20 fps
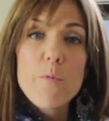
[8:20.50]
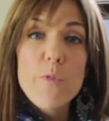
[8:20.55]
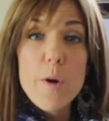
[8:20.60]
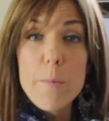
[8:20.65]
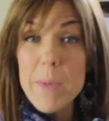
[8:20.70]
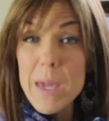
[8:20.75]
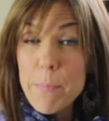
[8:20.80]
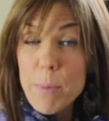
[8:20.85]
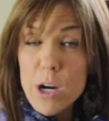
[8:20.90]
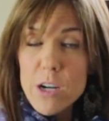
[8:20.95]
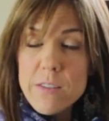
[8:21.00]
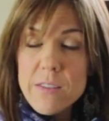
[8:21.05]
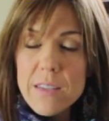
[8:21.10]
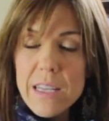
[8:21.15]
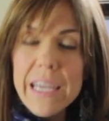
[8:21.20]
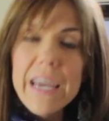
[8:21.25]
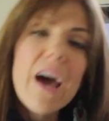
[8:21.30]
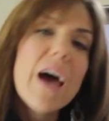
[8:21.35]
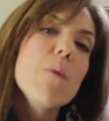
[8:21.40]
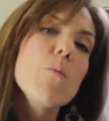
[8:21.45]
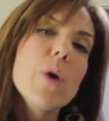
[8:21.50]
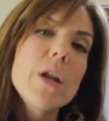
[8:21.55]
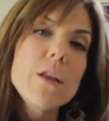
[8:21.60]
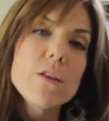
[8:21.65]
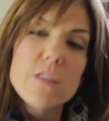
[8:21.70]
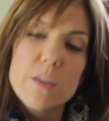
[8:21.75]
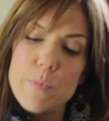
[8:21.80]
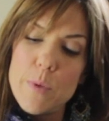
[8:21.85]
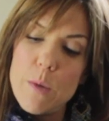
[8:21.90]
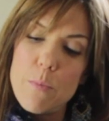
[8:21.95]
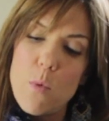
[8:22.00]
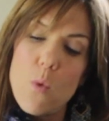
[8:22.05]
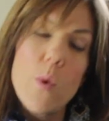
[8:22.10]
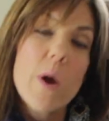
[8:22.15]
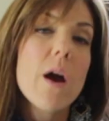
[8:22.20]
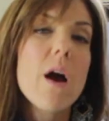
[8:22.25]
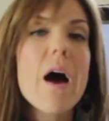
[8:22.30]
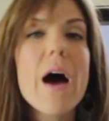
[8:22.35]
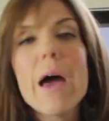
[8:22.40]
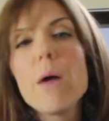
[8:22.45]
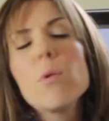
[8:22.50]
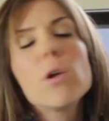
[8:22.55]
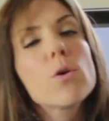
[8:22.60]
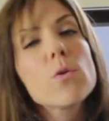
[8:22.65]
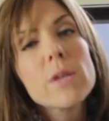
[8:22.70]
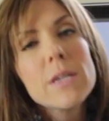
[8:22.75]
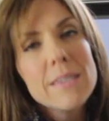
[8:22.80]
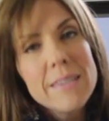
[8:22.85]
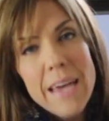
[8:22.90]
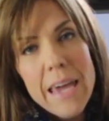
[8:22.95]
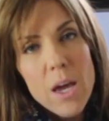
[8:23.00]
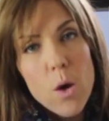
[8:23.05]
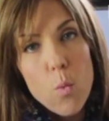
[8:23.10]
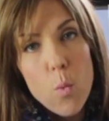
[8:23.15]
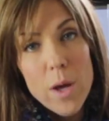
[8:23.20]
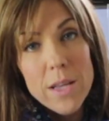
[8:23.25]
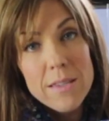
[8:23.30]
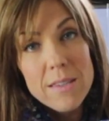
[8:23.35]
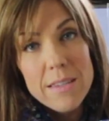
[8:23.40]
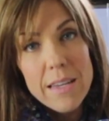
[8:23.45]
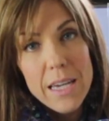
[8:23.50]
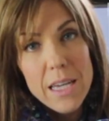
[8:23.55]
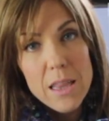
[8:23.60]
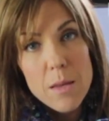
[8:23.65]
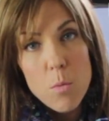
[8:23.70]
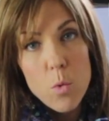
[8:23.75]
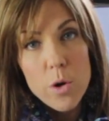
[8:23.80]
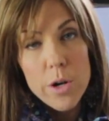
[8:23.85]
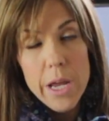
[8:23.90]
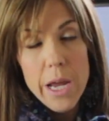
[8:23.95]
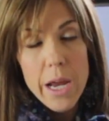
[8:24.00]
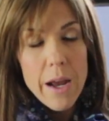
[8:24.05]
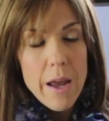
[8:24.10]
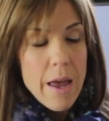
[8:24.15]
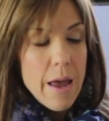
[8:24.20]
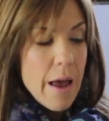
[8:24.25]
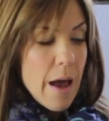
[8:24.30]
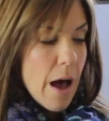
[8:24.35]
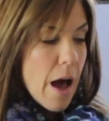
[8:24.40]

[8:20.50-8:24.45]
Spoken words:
For me personally, I'm one of those people where I would only take one Xing in the morning,